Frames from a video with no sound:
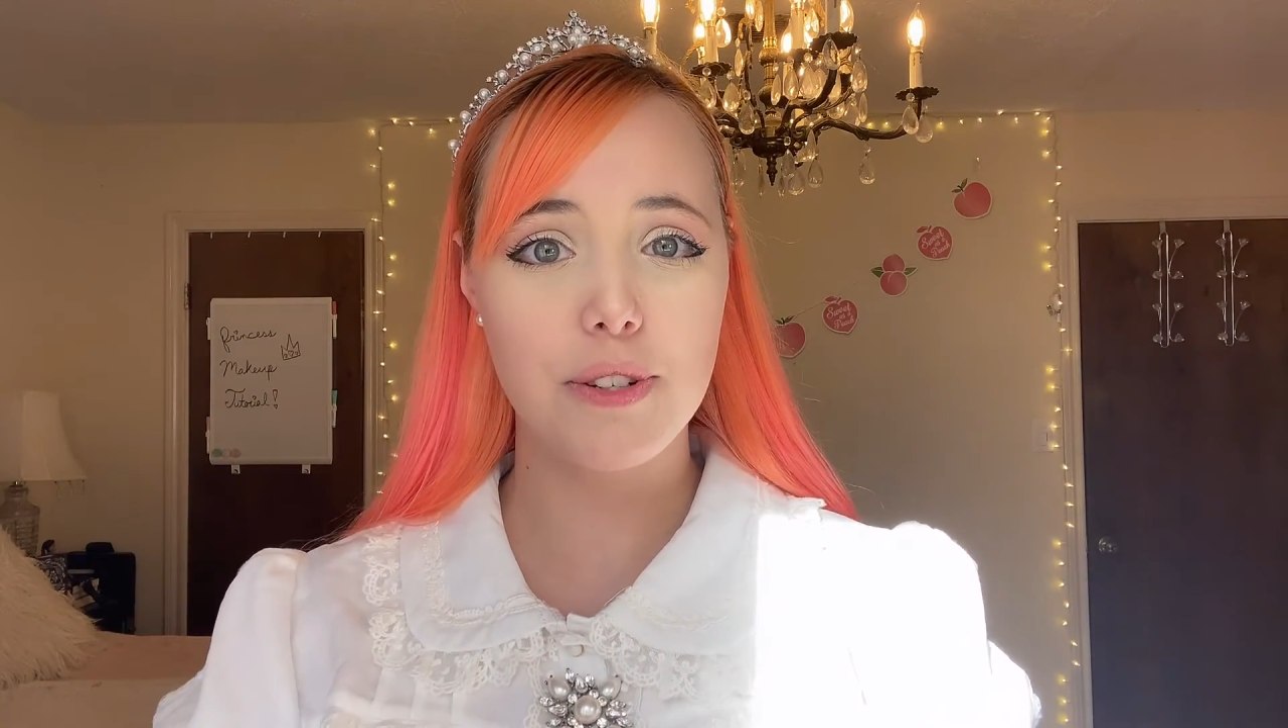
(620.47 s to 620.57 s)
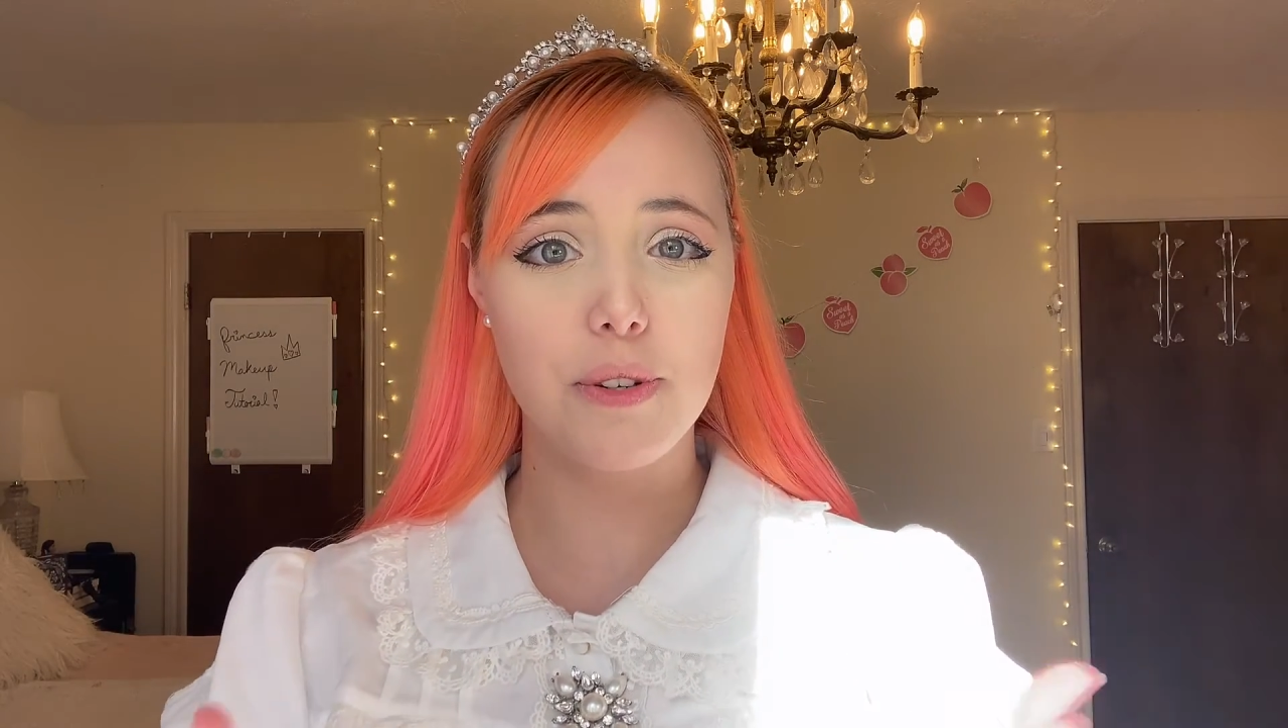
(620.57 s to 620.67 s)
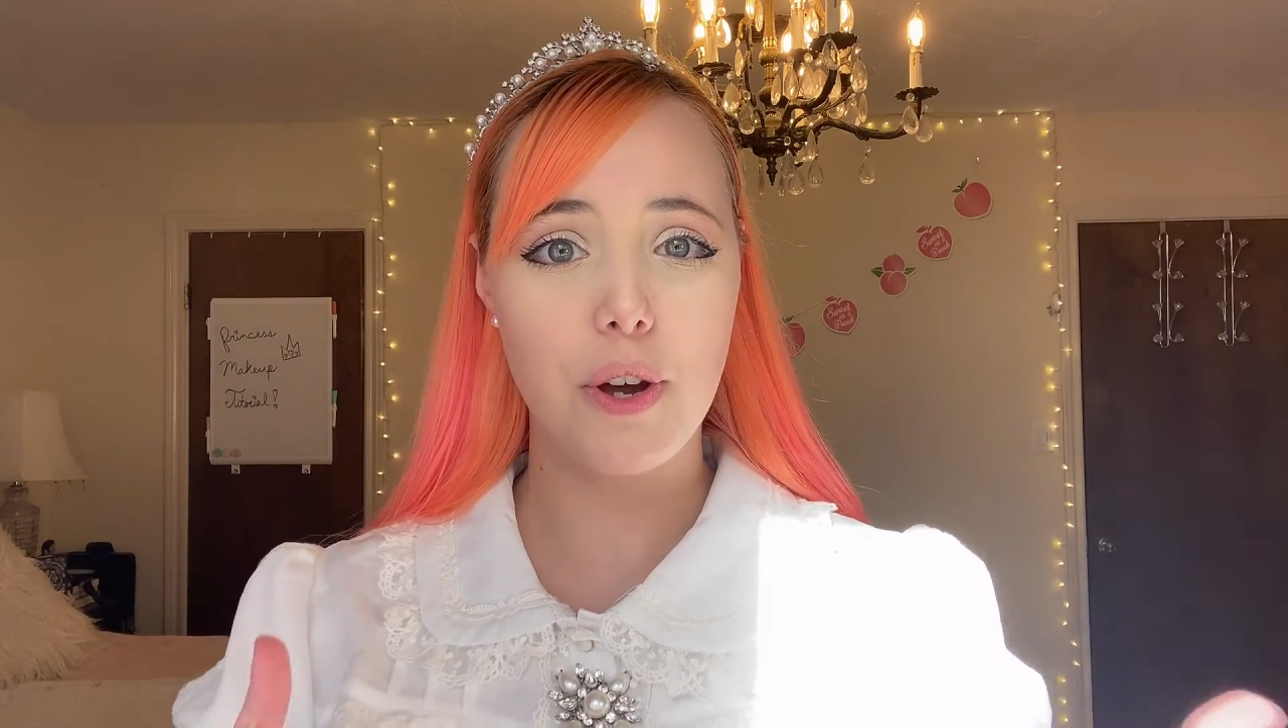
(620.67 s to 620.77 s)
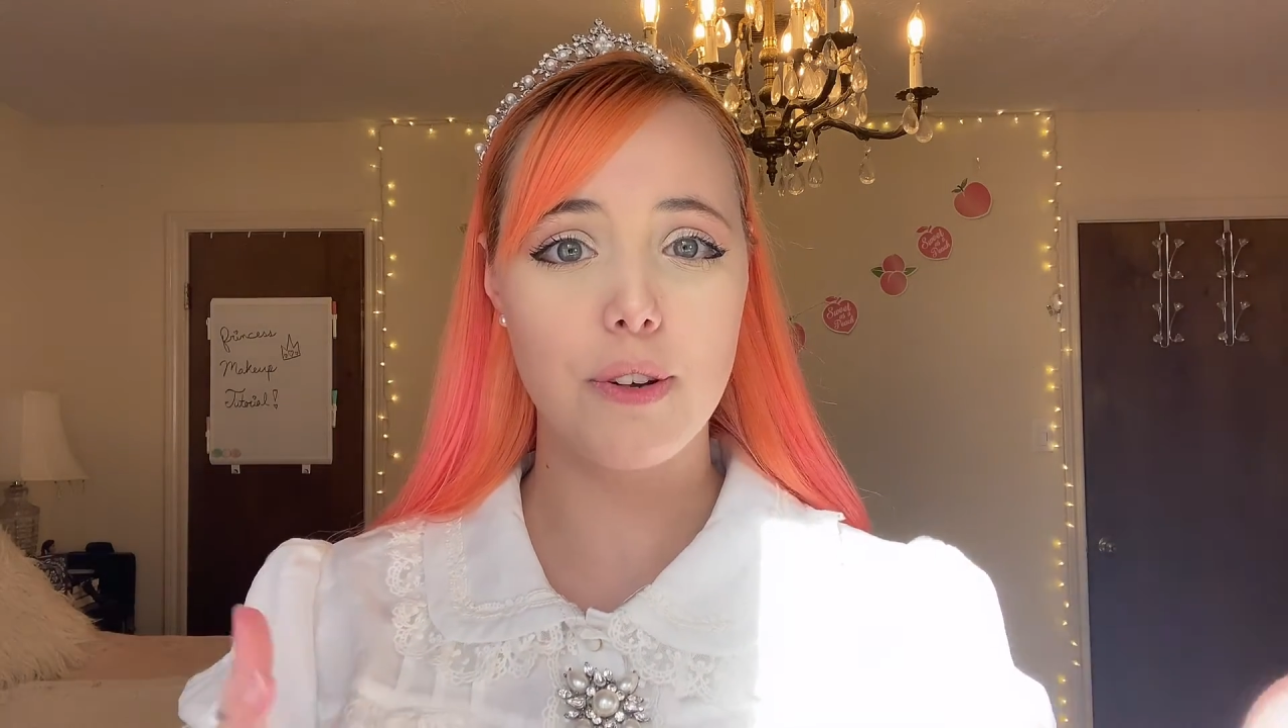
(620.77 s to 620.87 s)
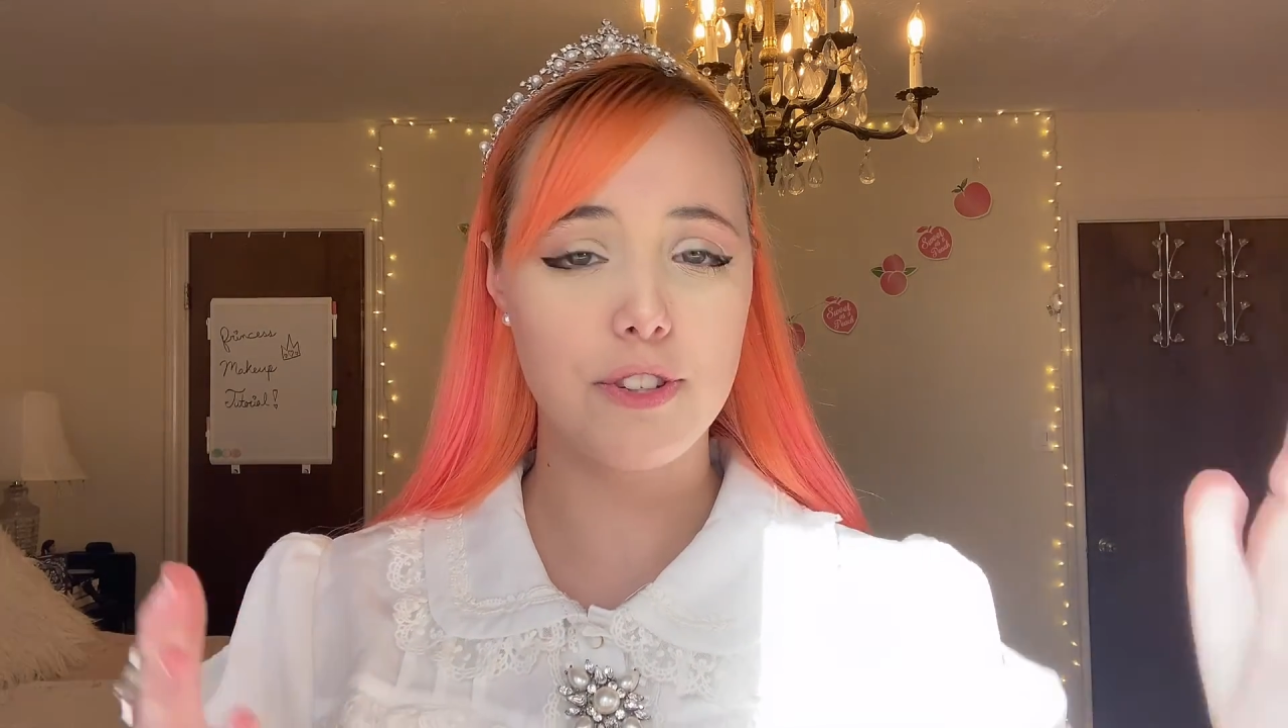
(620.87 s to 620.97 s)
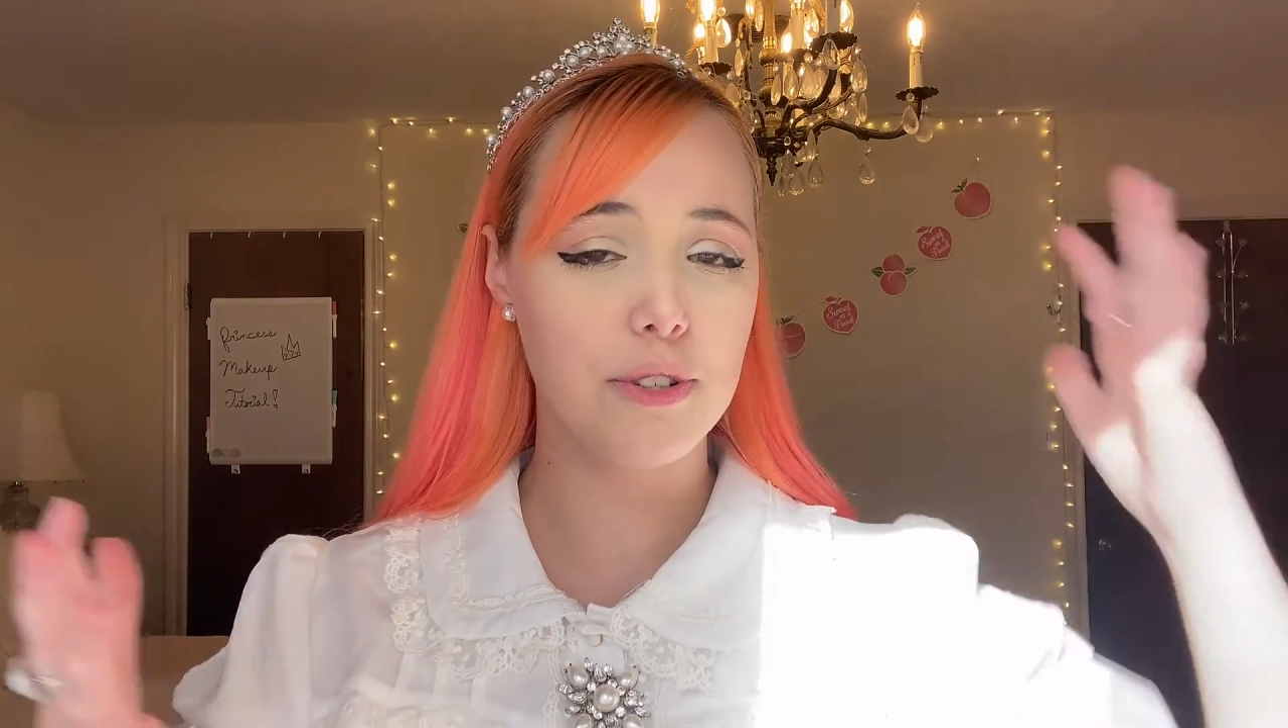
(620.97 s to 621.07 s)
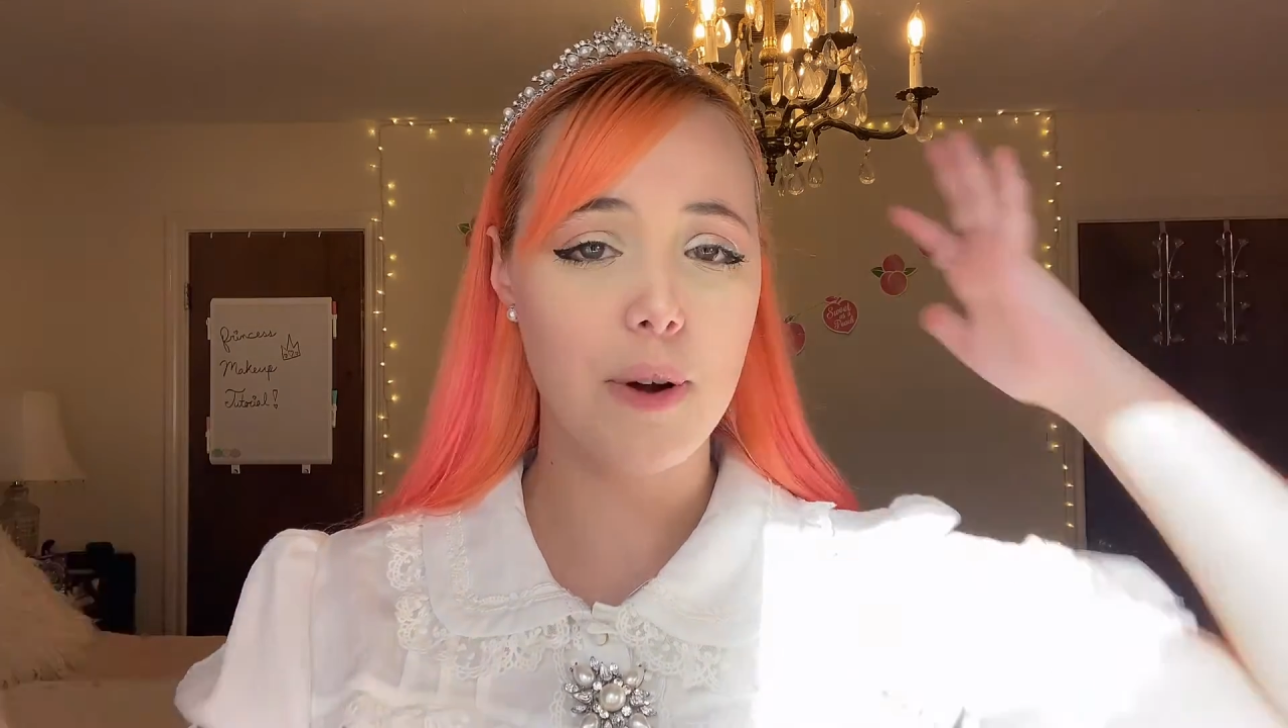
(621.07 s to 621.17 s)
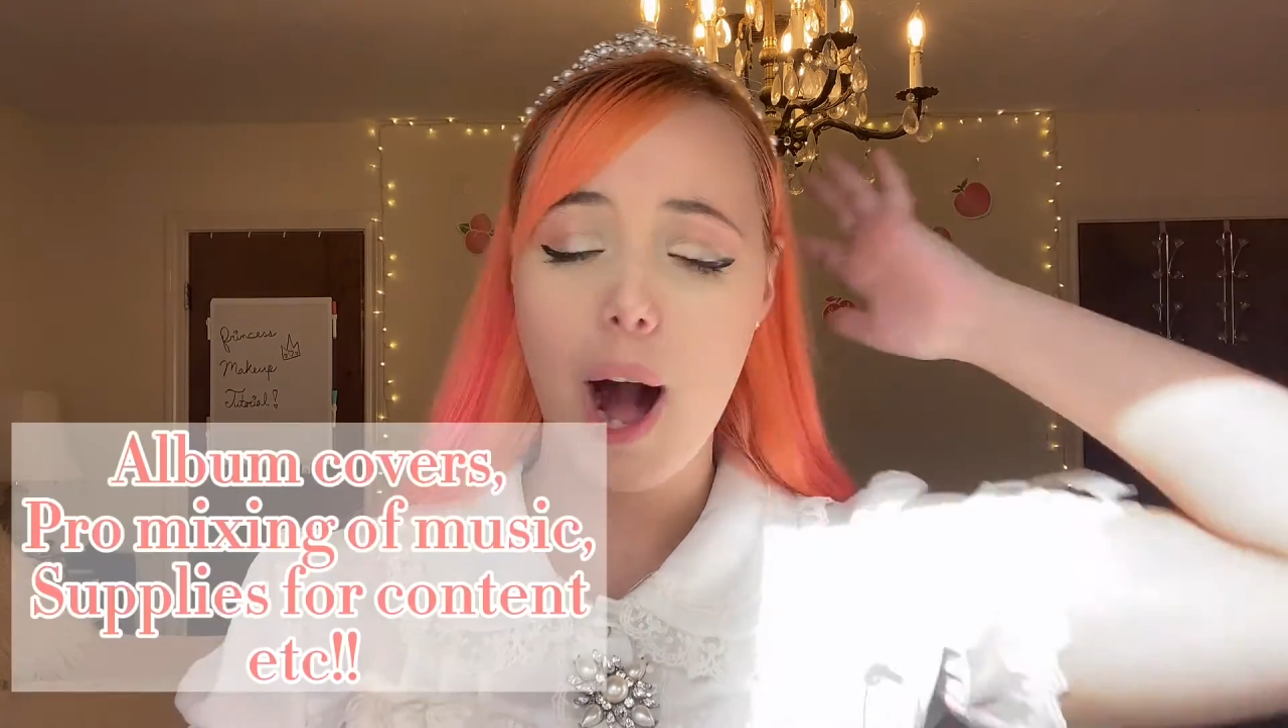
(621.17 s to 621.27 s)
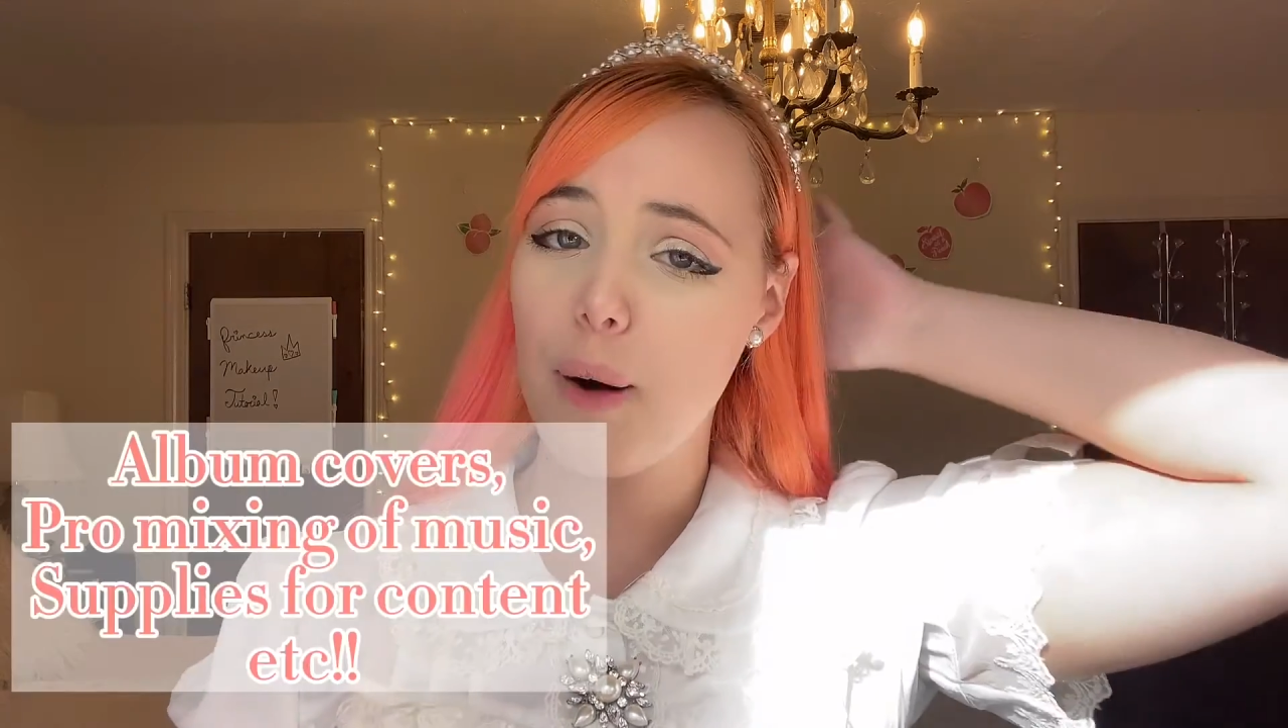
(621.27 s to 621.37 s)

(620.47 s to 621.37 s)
to go to